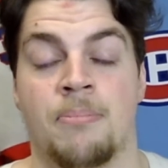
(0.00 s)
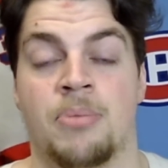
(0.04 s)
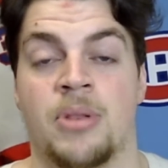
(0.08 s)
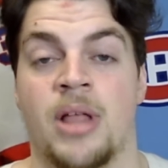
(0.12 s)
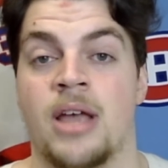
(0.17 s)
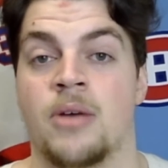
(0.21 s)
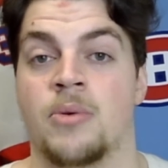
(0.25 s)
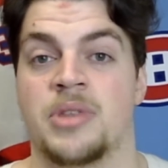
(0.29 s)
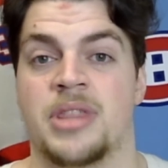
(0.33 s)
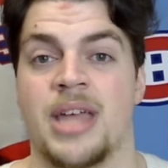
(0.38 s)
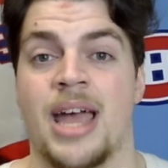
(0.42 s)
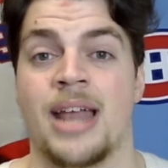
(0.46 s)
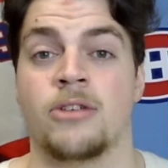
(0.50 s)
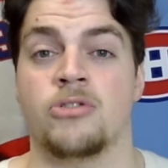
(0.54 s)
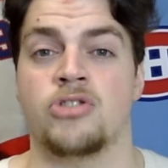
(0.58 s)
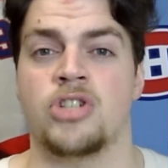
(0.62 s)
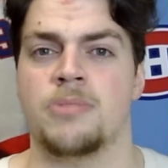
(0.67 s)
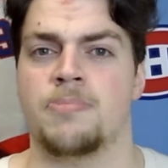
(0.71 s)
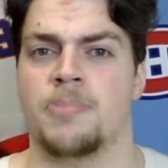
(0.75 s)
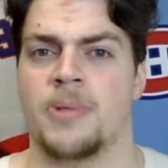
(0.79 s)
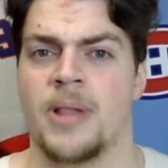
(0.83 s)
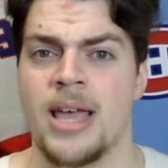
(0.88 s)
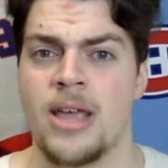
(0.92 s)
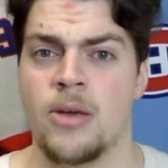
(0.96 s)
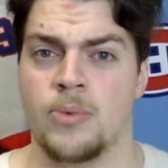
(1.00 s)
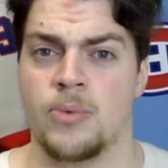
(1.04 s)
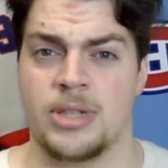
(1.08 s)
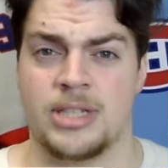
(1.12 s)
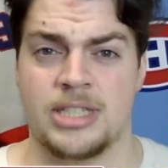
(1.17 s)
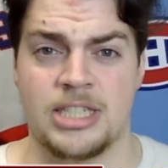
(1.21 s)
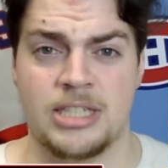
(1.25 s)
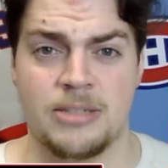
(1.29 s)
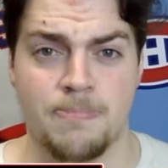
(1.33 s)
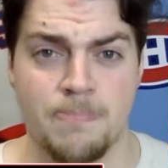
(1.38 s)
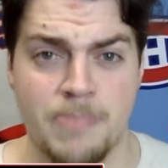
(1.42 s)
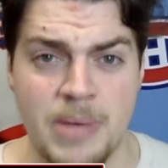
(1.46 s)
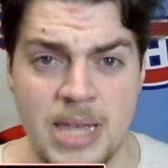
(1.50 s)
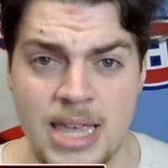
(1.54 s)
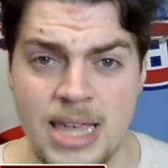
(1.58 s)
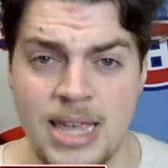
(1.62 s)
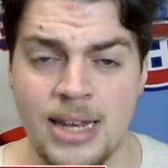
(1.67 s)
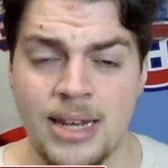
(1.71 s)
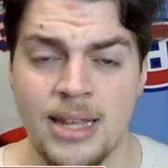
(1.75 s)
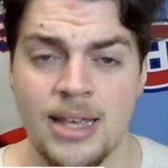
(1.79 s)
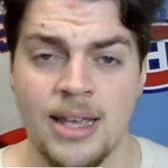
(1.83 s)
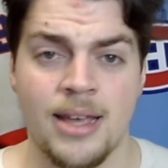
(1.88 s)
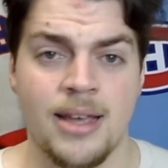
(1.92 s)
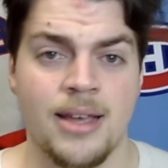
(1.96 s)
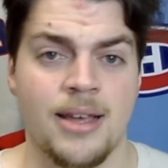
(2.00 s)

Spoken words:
playing with energy, playing with speed.